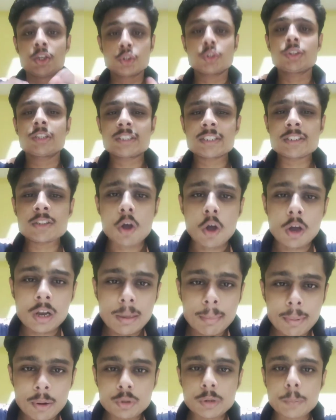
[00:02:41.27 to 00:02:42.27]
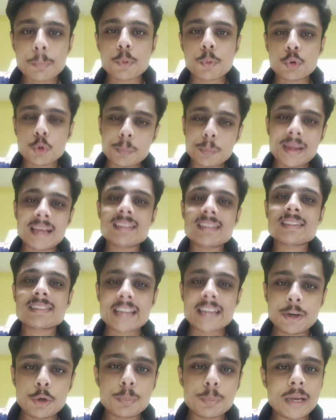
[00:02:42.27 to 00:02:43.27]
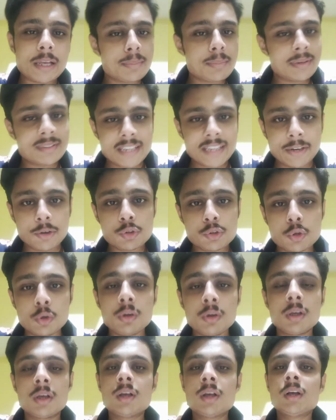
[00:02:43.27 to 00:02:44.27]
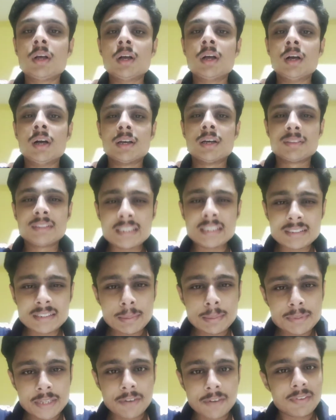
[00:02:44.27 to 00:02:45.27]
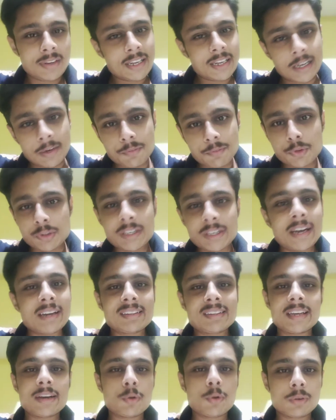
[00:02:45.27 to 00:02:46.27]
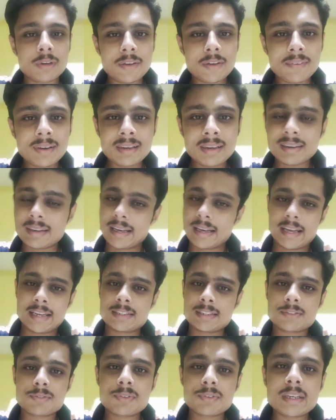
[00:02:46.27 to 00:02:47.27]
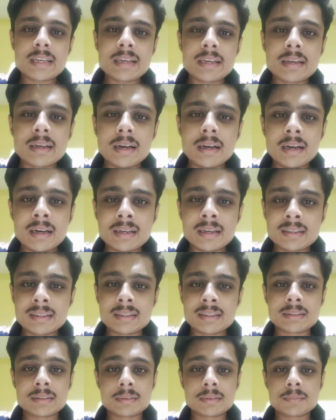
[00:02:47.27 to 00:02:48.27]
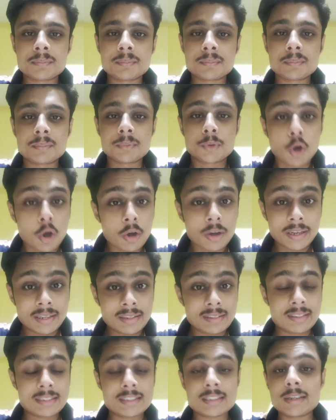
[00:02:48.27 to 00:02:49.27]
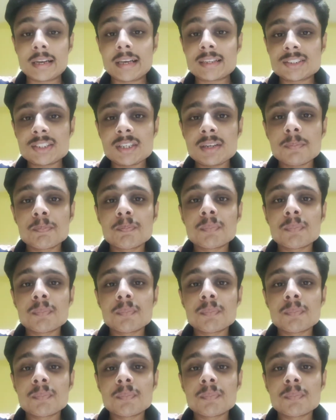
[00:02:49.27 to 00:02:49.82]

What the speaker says: So this is all about the protoplast, cytoplasm and cytosol. These terms are very confusing at their own level as we talk in this lecture.